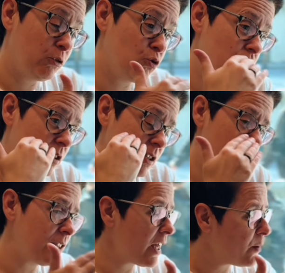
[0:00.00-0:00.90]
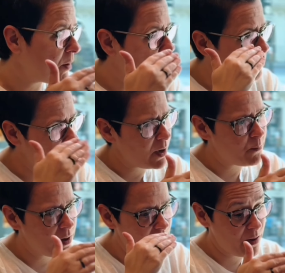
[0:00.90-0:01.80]
and now I'm going to
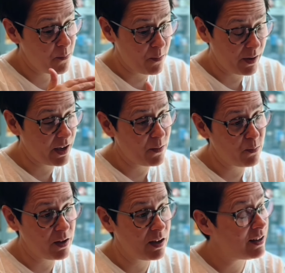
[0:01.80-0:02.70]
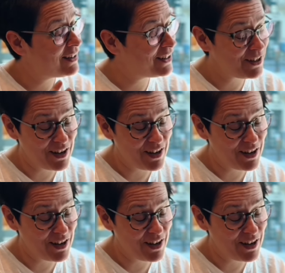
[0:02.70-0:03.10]
remove this in CapCut.